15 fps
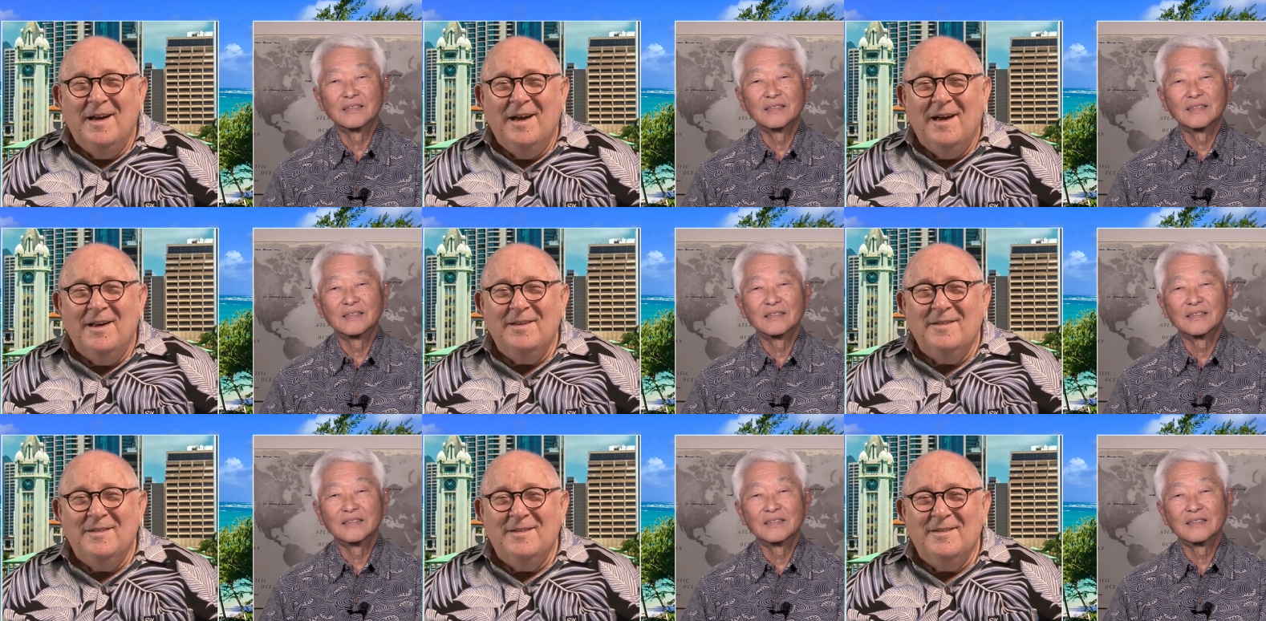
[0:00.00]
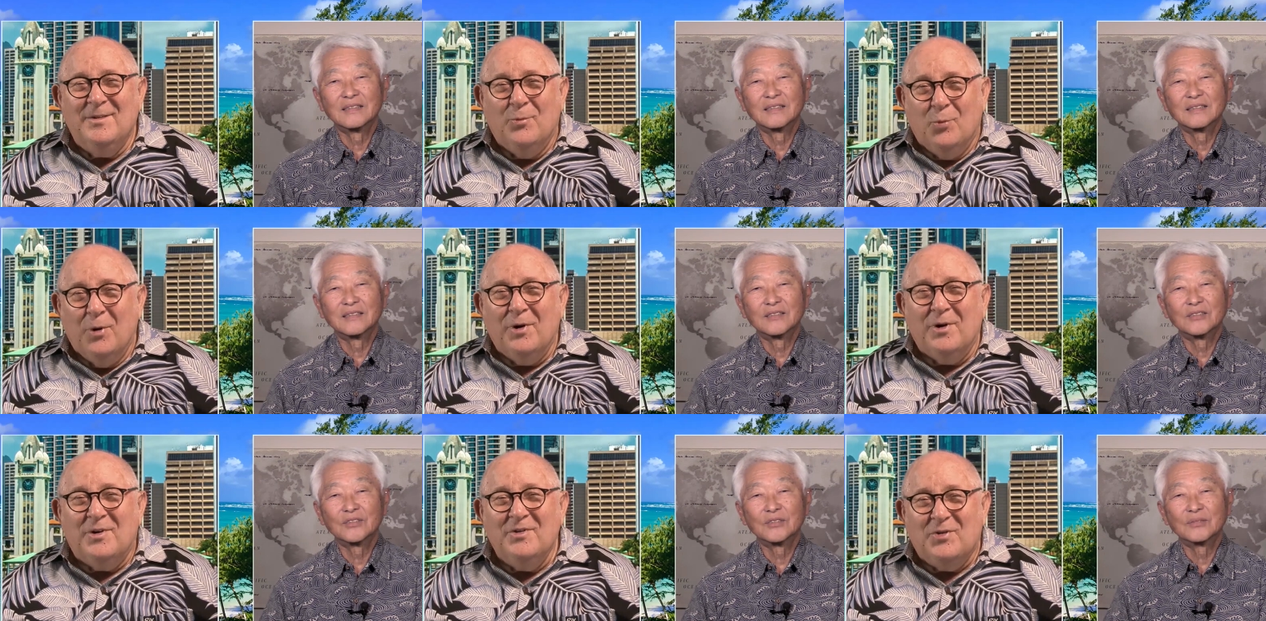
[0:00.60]
Speaker 1: and the
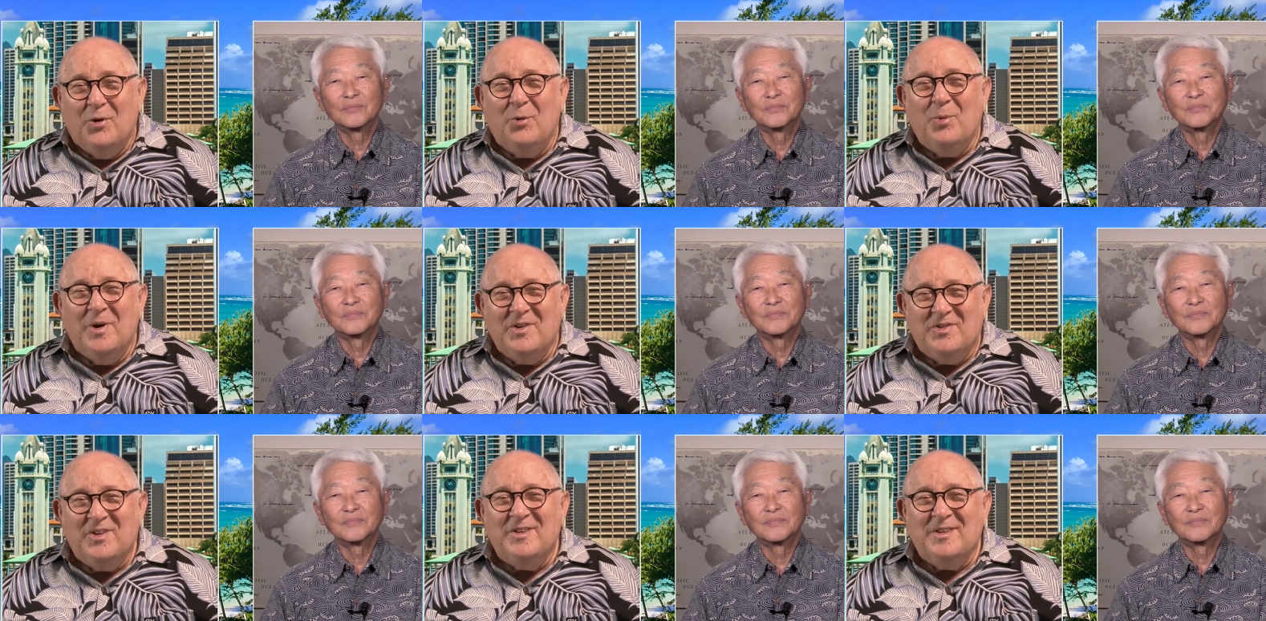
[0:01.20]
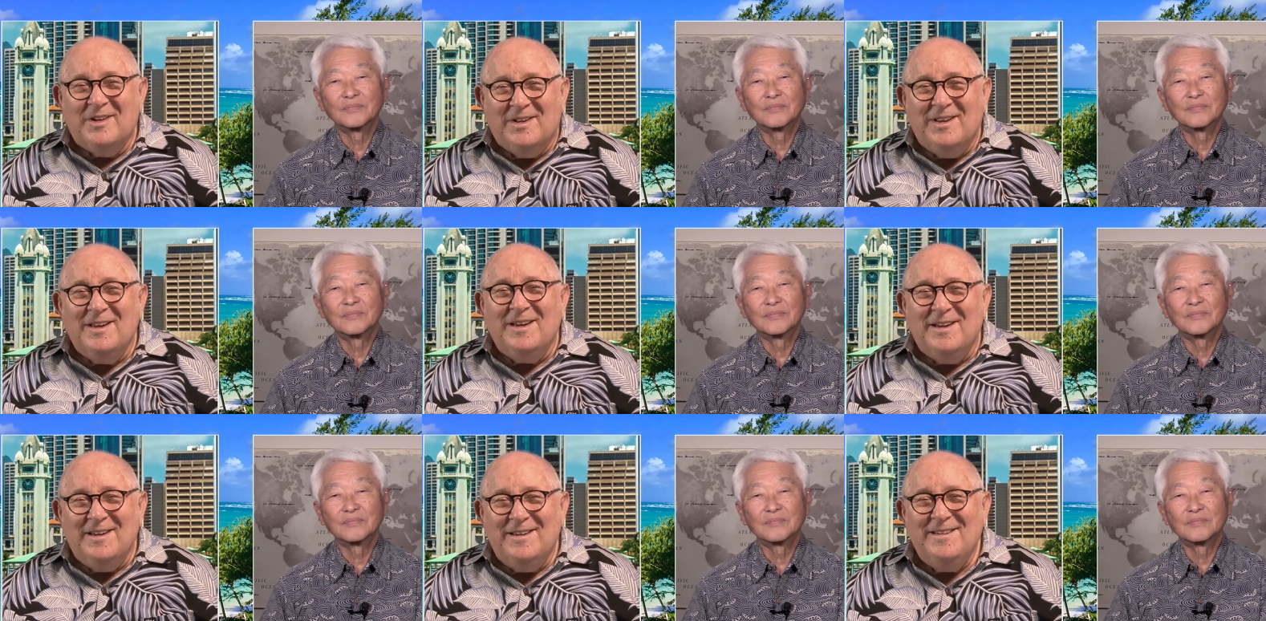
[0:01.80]
work is always in the
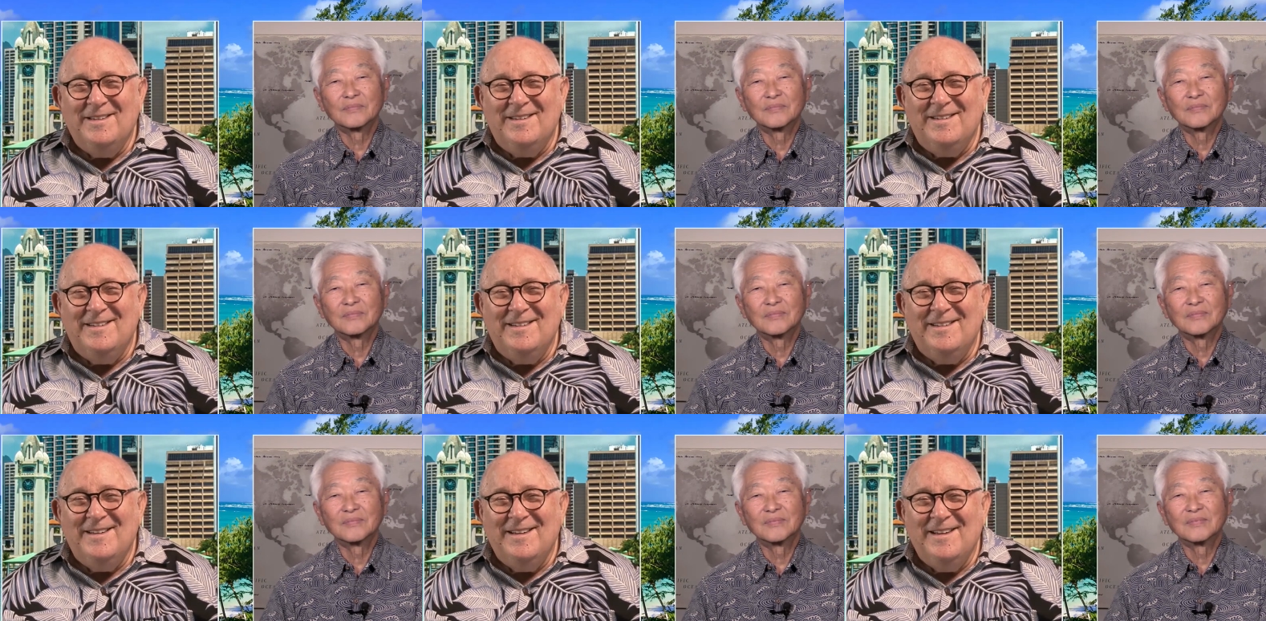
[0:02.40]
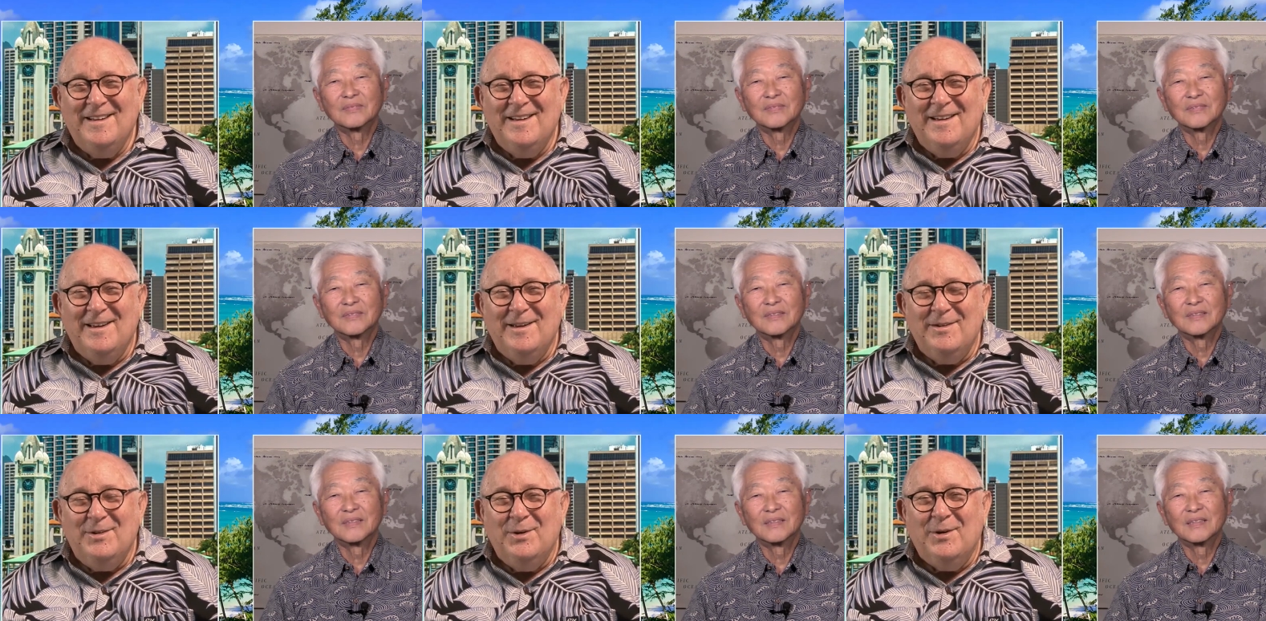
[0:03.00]
clay.
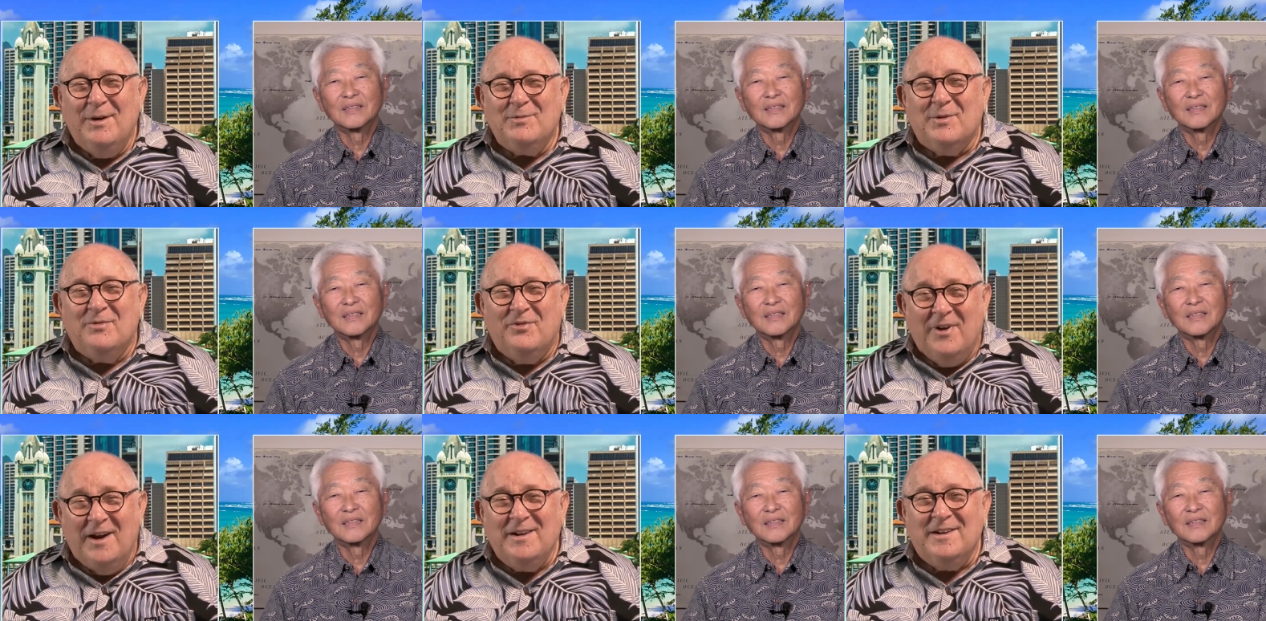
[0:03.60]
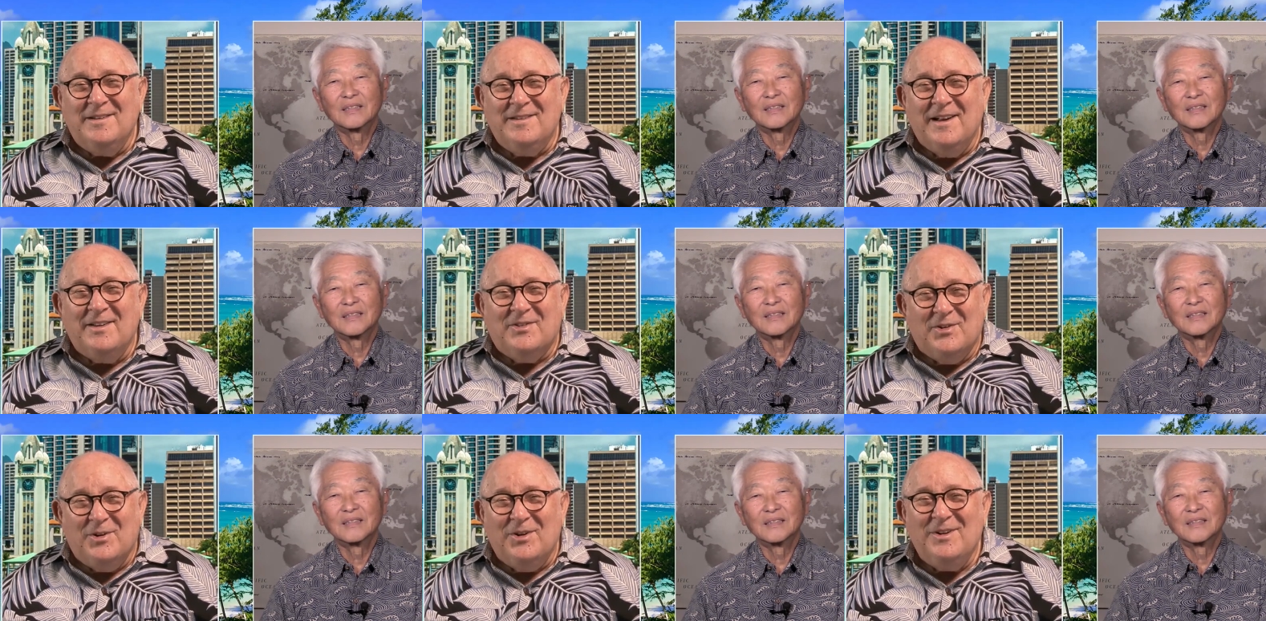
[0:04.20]
It, you have to find it,
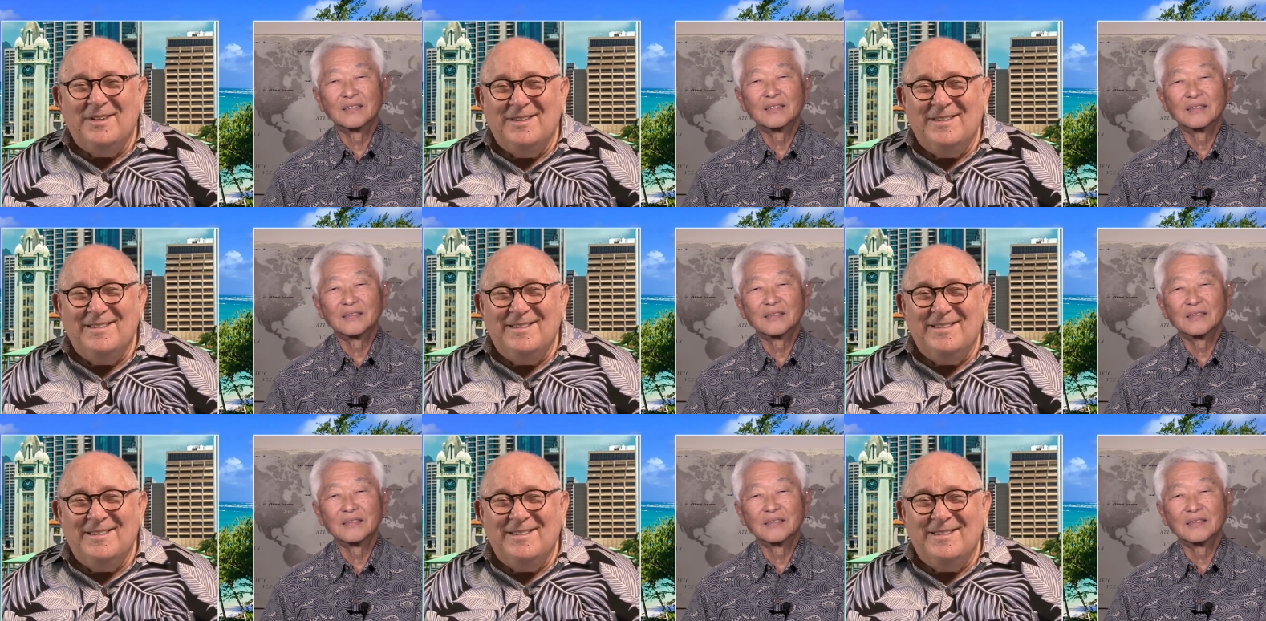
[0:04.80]
that's all.